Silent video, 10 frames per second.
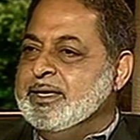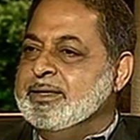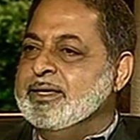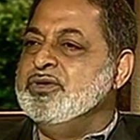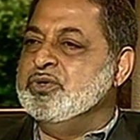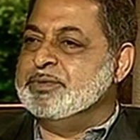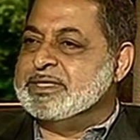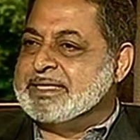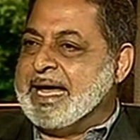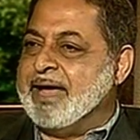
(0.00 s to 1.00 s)
that
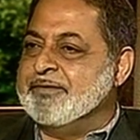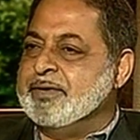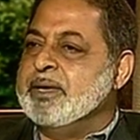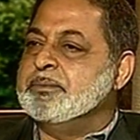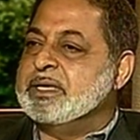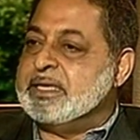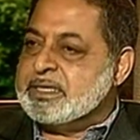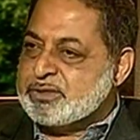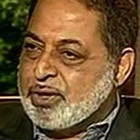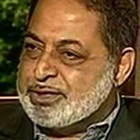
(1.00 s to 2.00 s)
humans have, but there
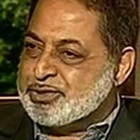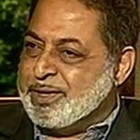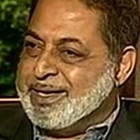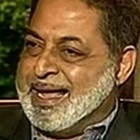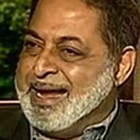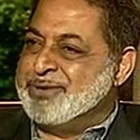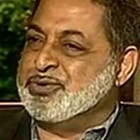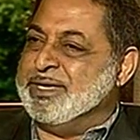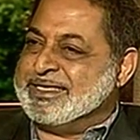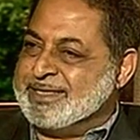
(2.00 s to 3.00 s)
is also an
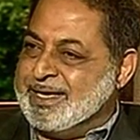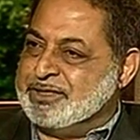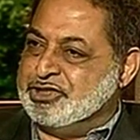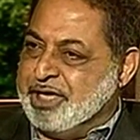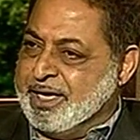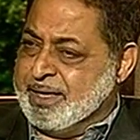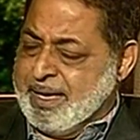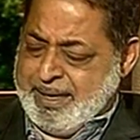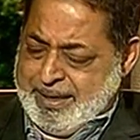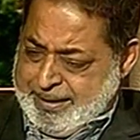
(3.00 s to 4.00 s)
altruistic gene.
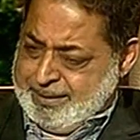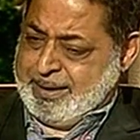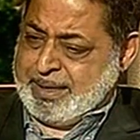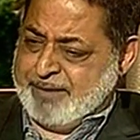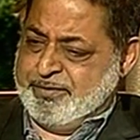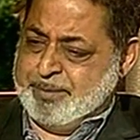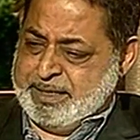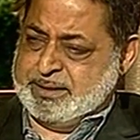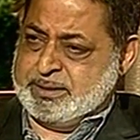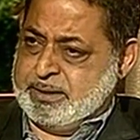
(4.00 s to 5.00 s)
And I think
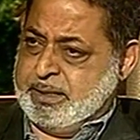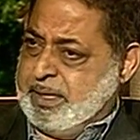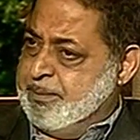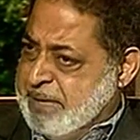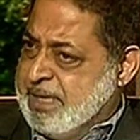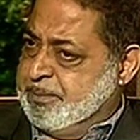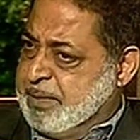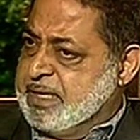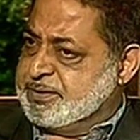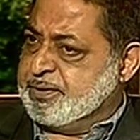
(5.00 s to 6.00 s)
governments in many
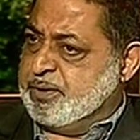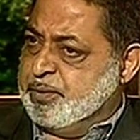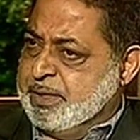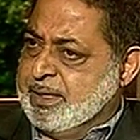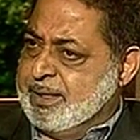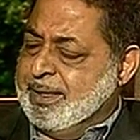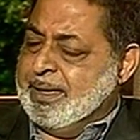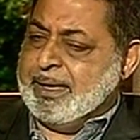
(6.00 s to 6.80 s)
parts of the world